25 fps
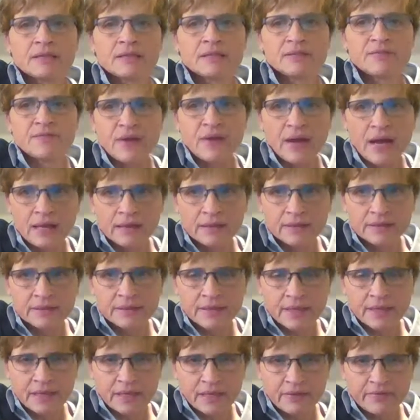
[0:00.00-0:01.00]
it's
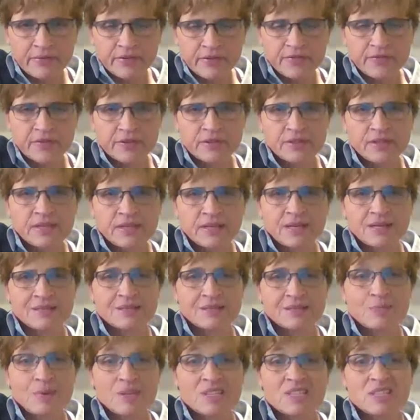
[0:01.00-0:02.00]
valid that if you're
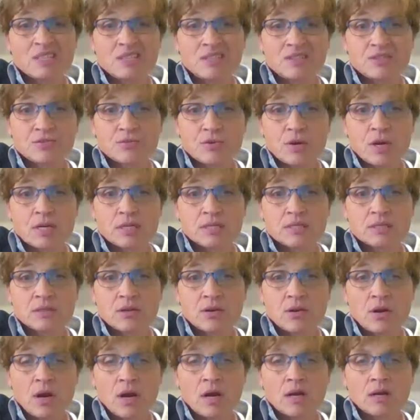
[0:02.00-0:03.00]
feeling especially
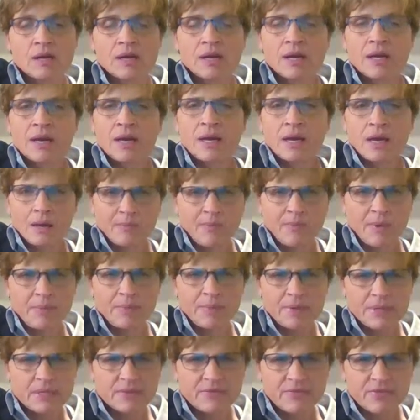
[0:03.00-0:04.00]
stressed or hard, it
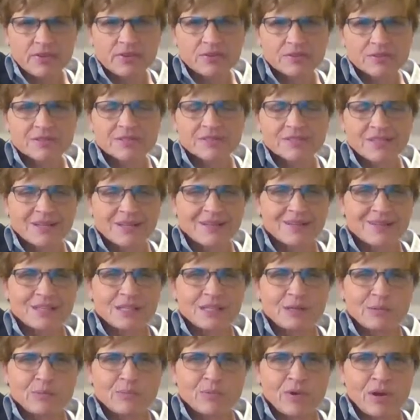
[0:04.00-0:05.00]
might be difficult to take
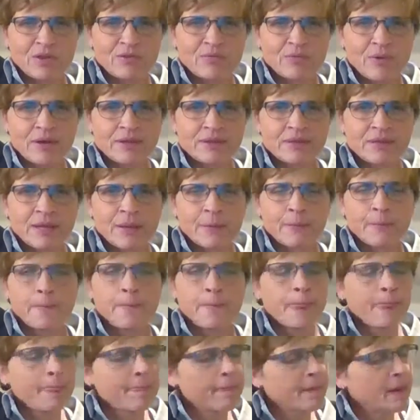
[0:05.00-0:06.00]
a deep breath right then.
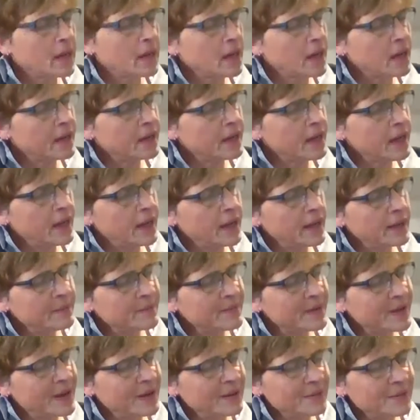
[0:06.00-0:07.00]
And
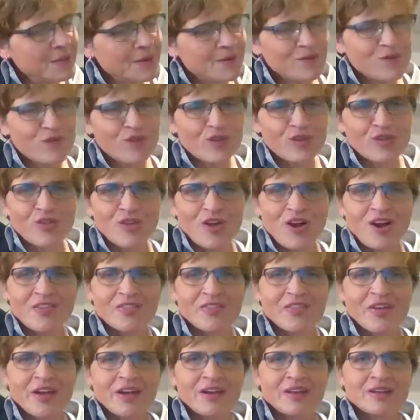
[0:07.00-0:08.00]
I'm of the
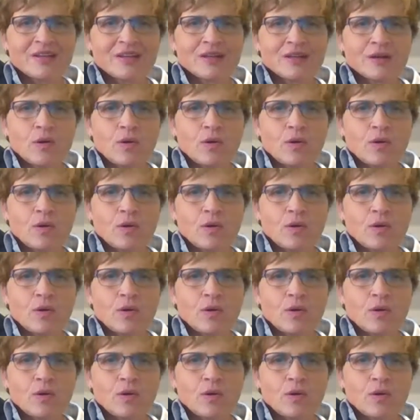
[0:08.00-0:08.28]
thought that